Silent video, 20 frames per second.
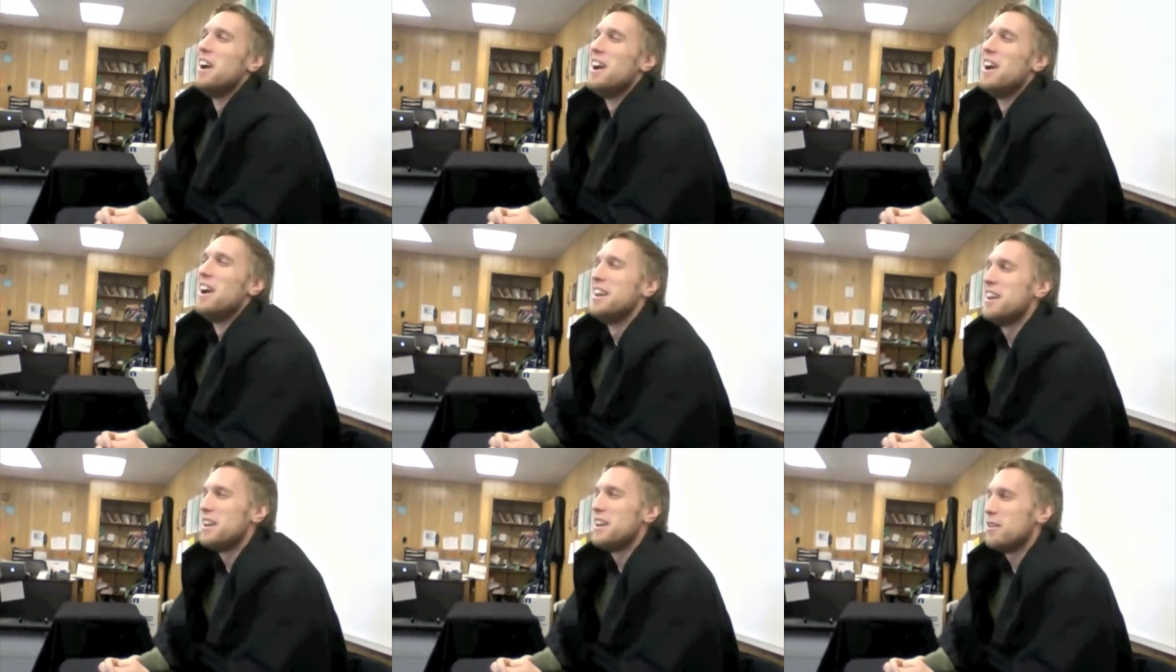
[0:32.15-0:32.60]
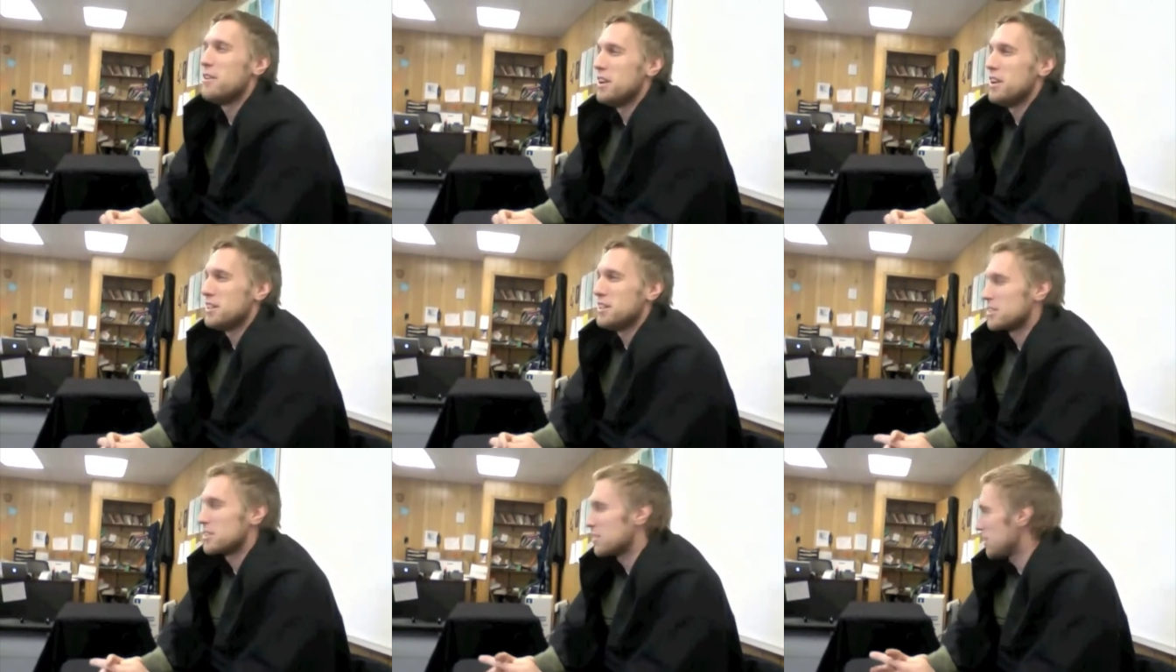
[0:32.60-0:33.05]
But
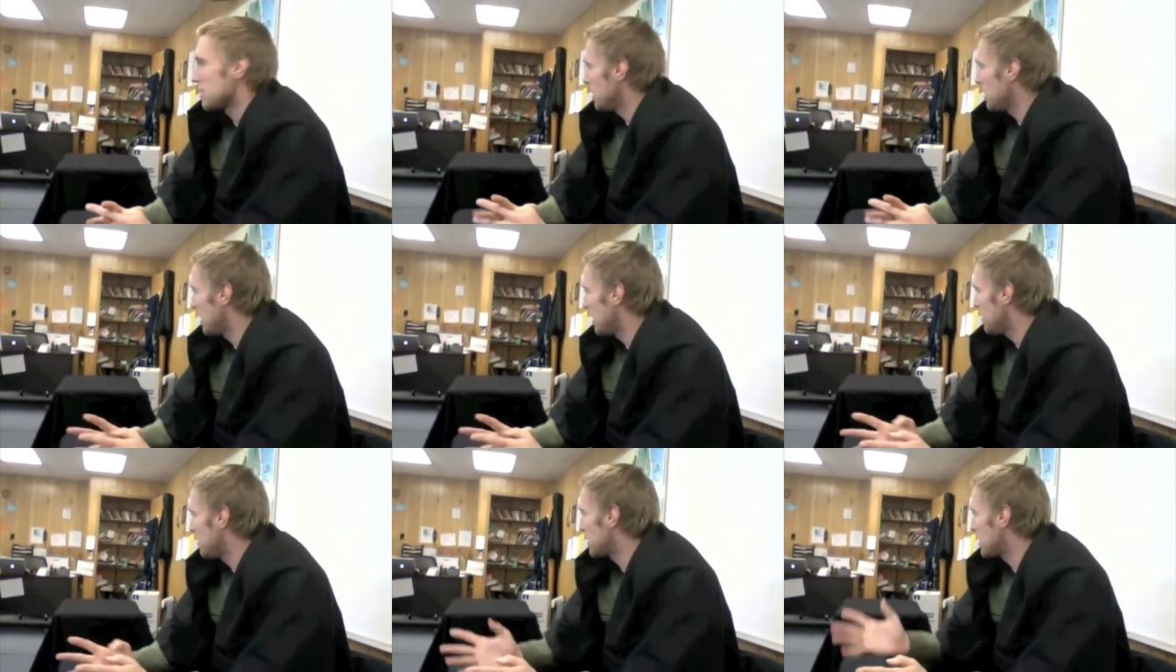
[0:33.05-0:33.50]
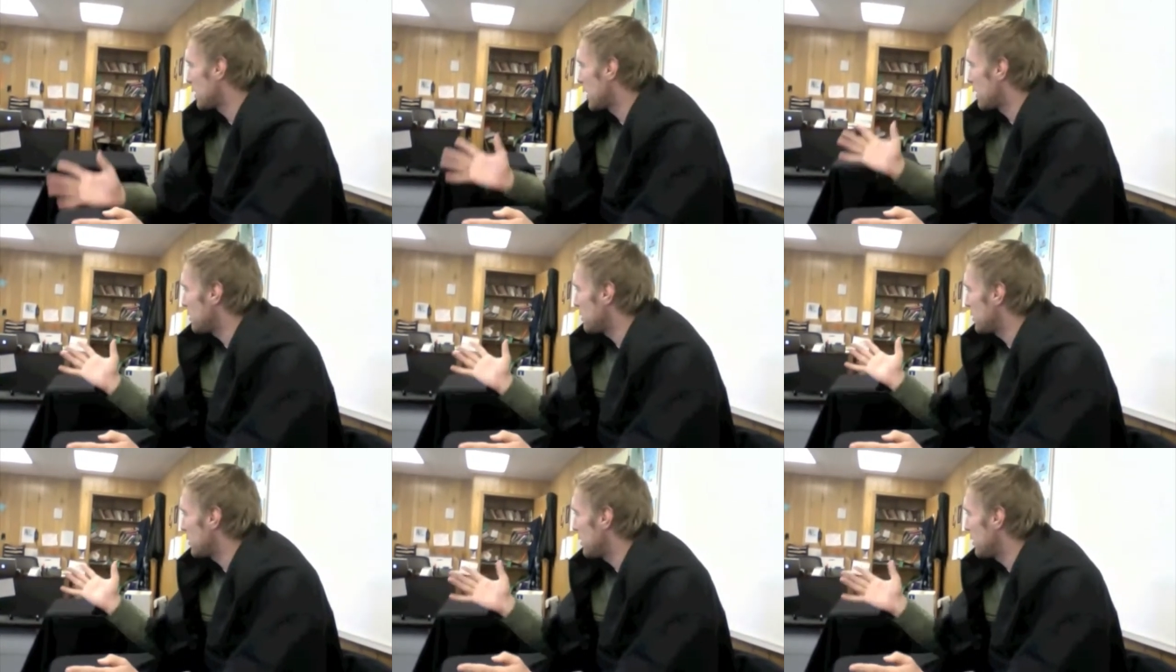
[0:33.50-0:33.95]
anyways, I would
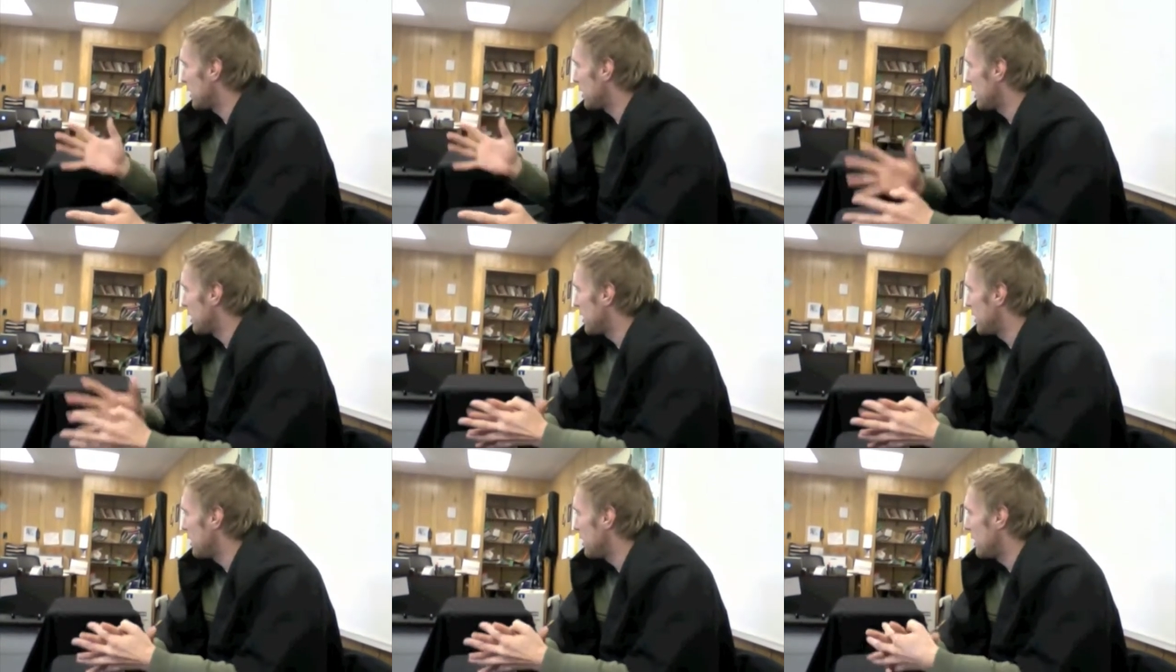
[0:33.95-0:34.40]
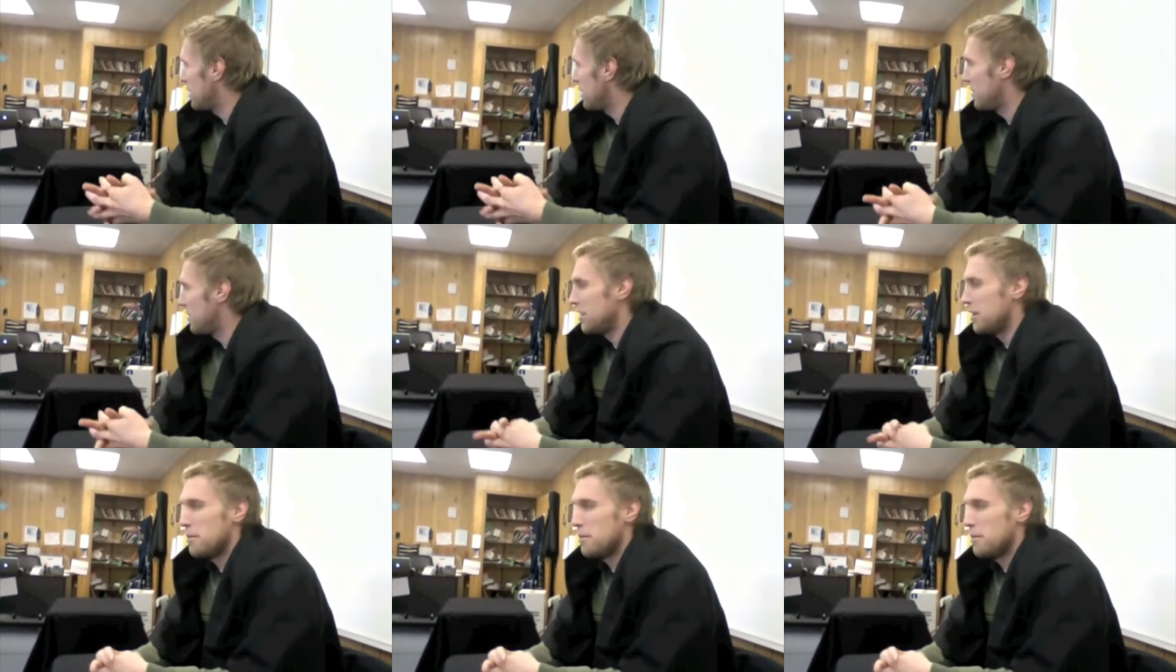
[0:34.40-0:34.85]
talk with young
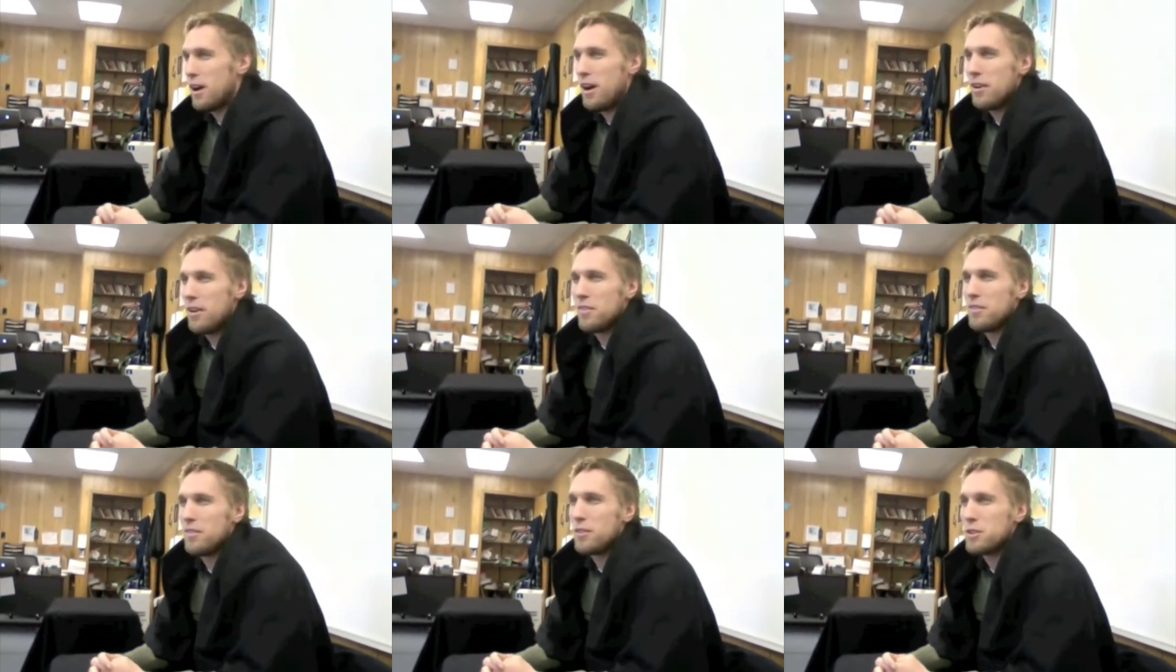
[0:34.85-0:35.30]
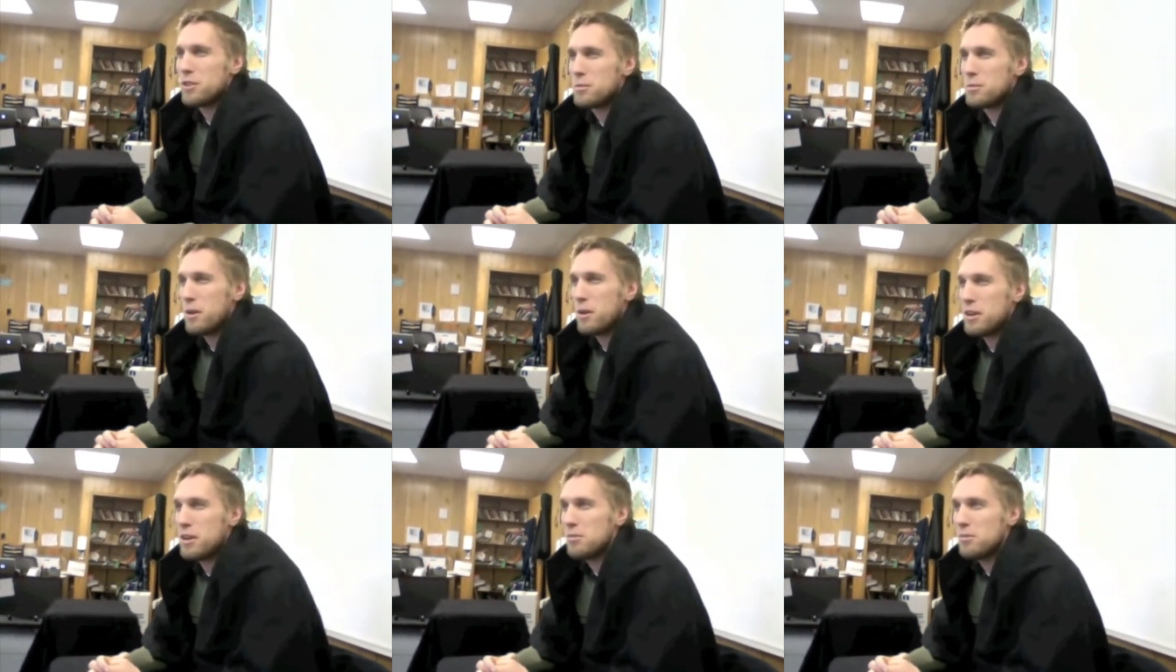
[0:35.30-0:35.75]
Henry about the
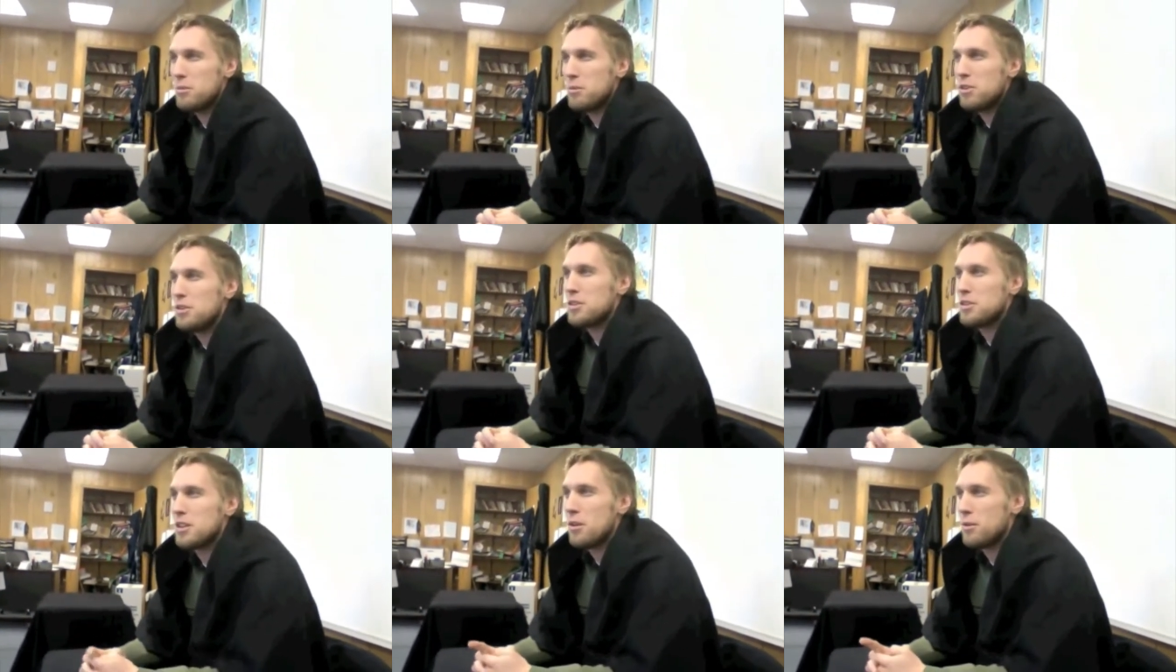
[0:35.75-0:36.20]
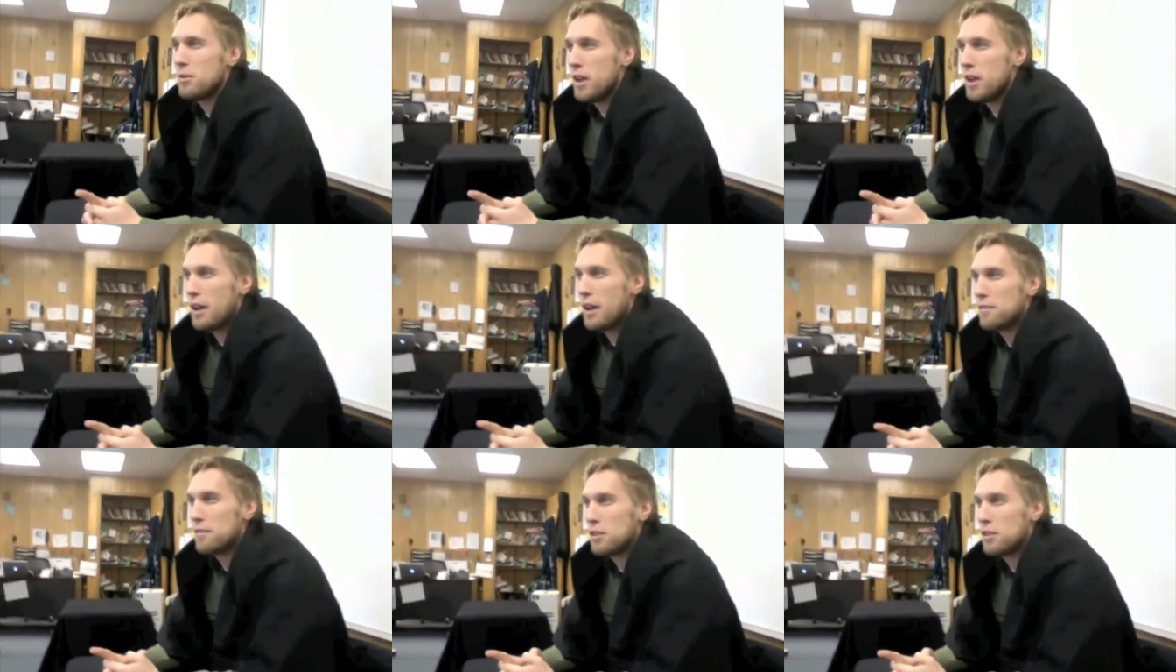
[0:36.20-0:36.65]
responsibilities that we
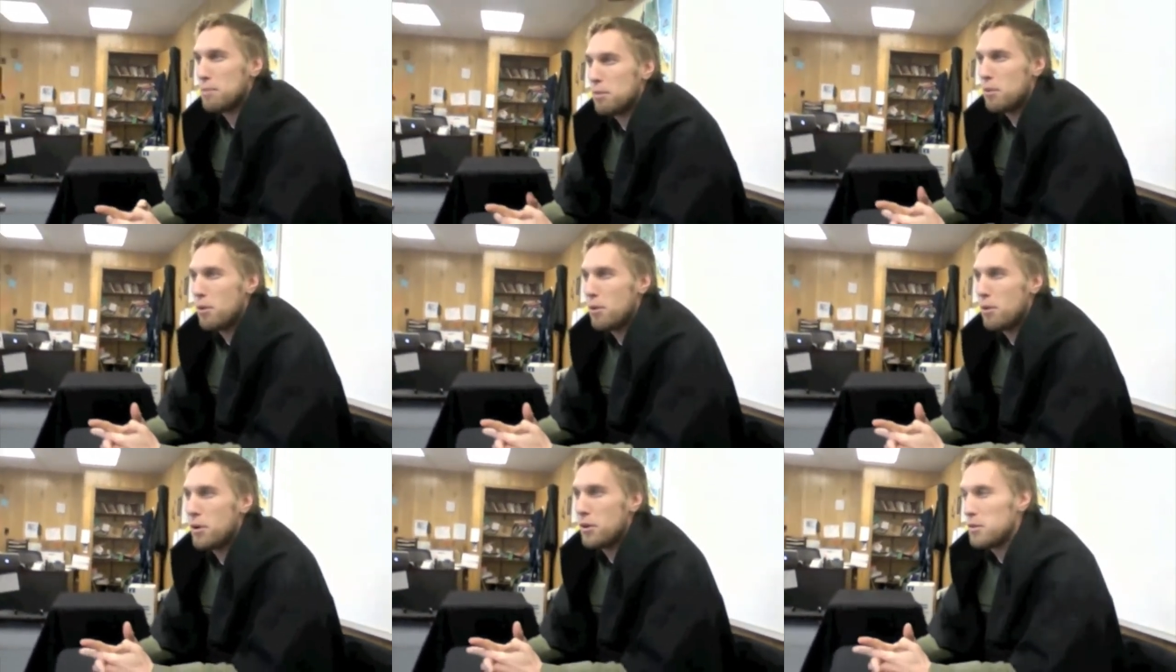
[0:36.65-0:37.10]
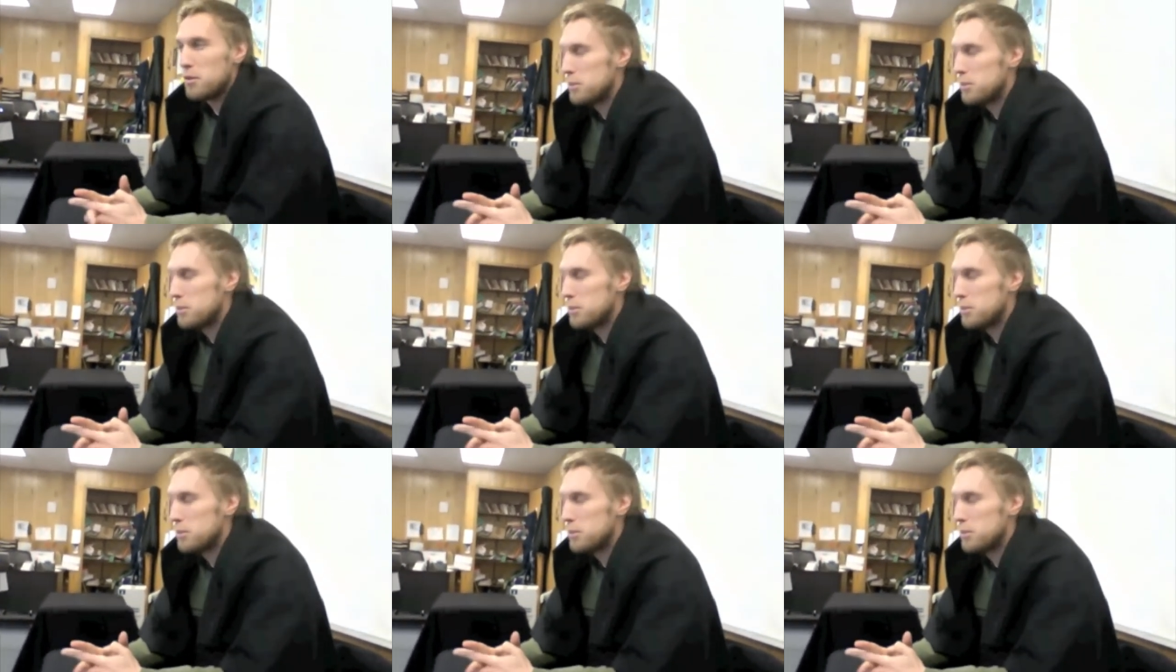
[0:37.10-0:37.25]
have to the poor.